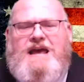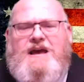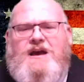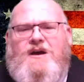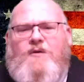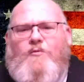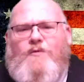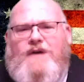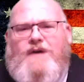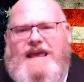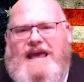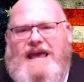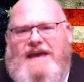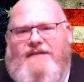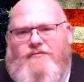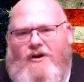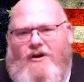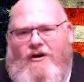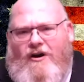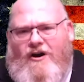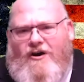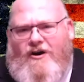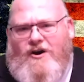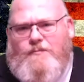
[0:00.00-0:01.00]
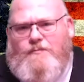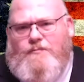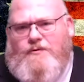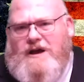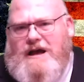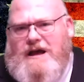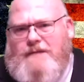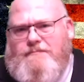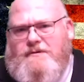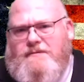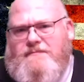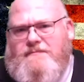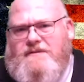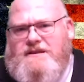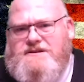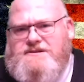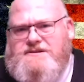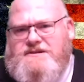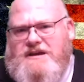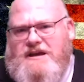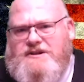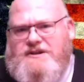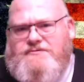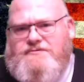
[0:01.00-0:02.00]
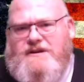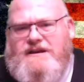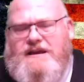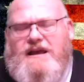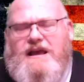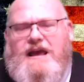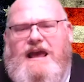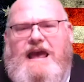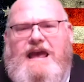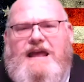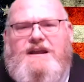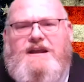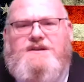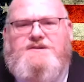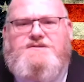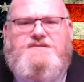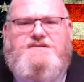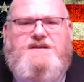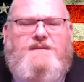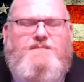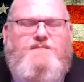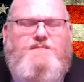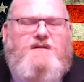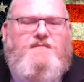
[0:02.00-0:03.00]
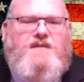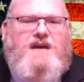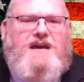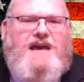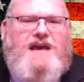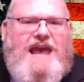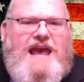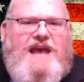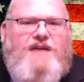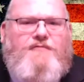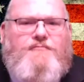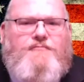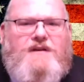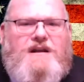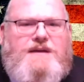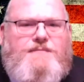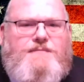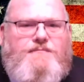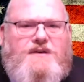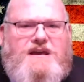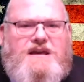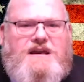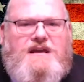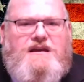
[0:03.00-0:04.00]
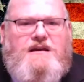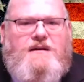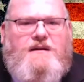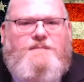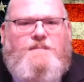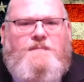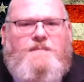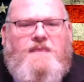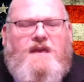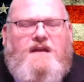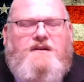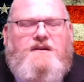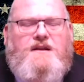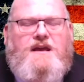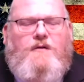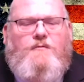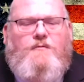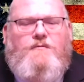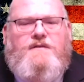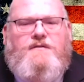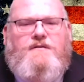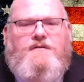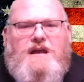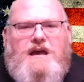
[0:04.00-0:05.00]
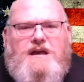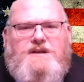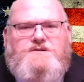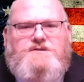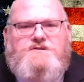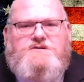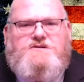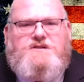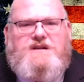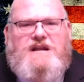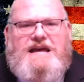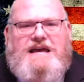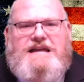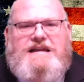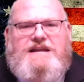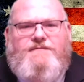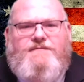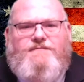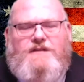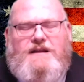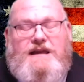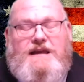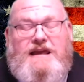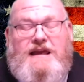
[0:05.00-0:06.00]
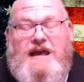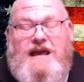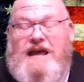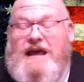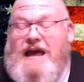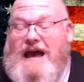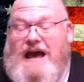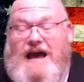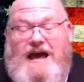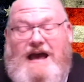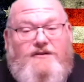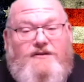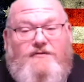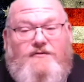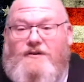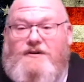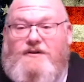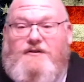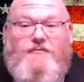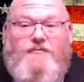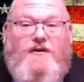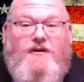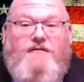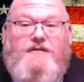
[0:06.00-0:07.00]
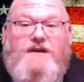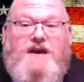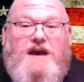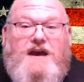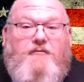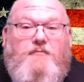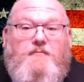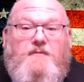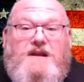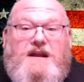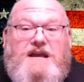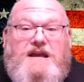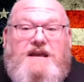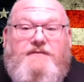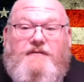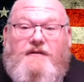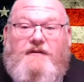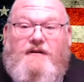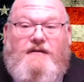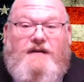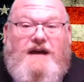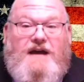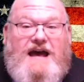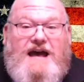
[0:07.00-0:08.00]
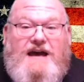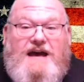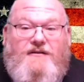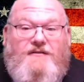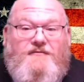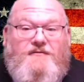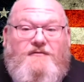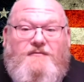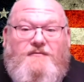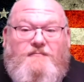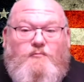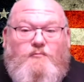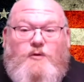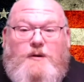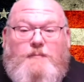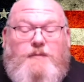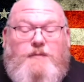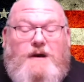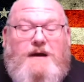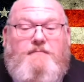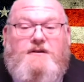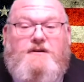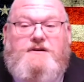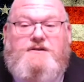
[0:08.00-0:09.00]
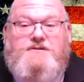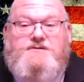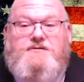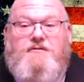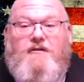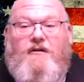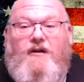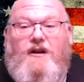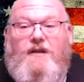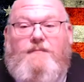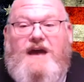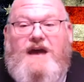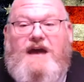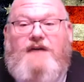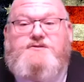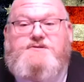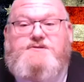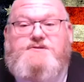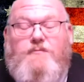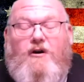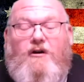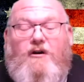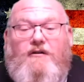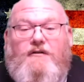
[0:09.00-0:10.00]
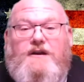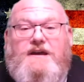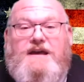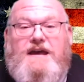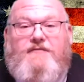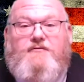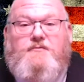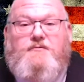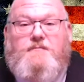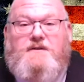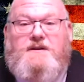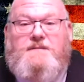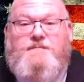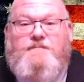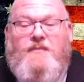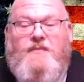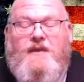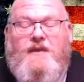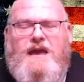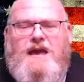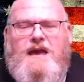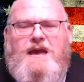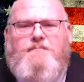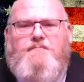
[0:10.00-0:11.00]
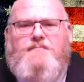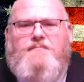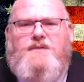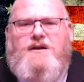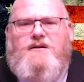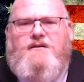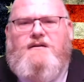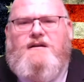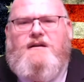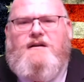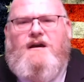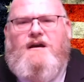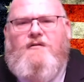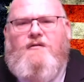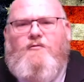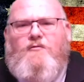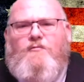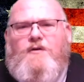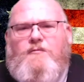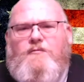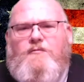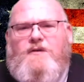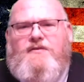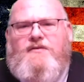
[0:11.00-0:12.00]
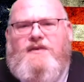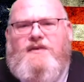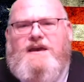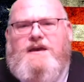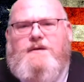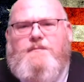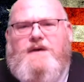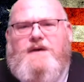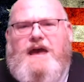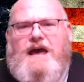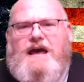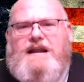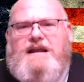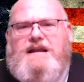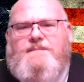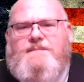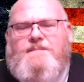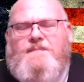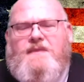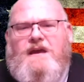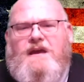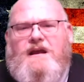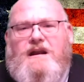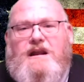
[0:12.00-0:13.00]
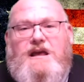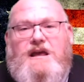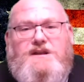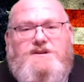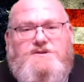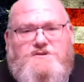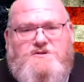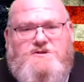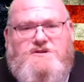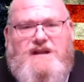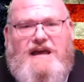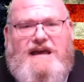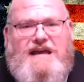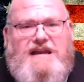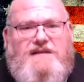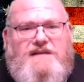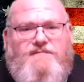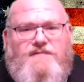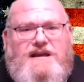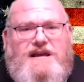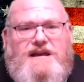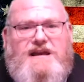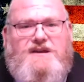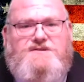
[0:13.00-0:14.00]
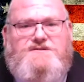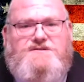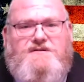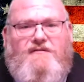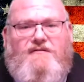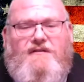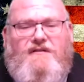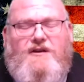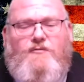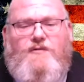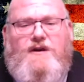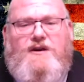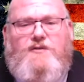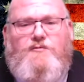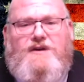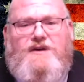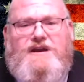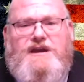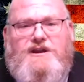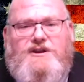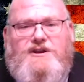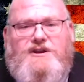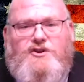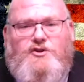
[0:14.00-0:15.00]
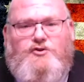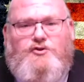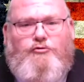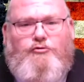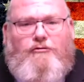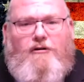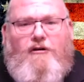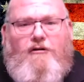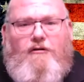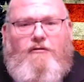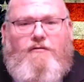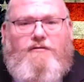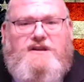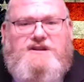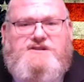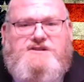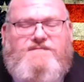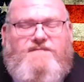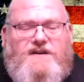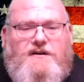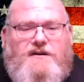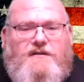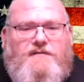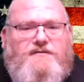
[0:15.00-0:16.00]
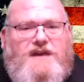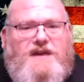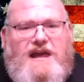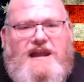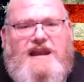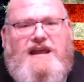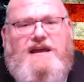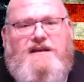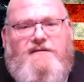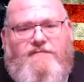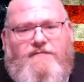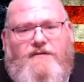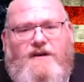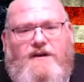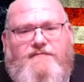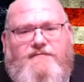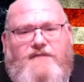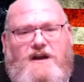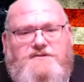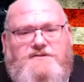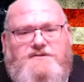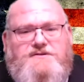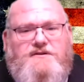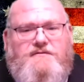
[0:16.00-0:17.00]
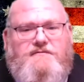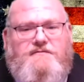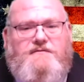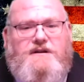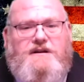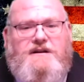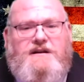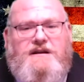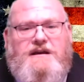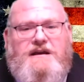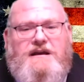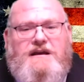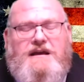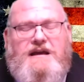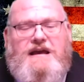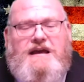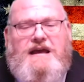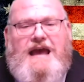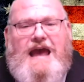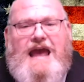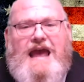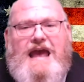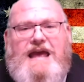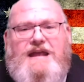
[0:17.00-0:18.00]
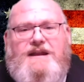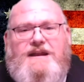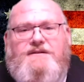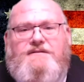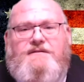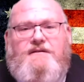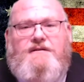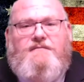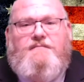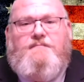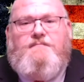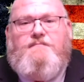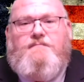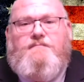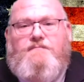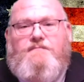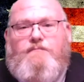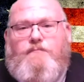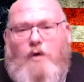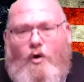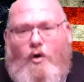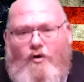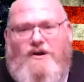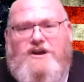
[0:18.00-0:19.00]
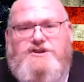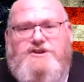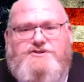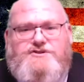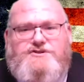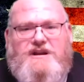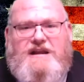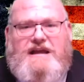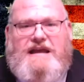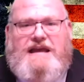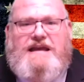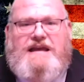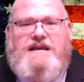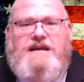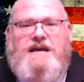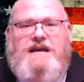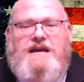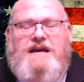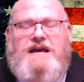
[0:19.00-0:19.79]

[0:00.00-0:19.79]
We have a heart problem in this country, and it's something that can't really be dealt with legislatively. I don't want to grow the government either. Republicans are all about smaller government. But when we think about it, legislatively is the only way we can control this filth getting in front of our children and poisoning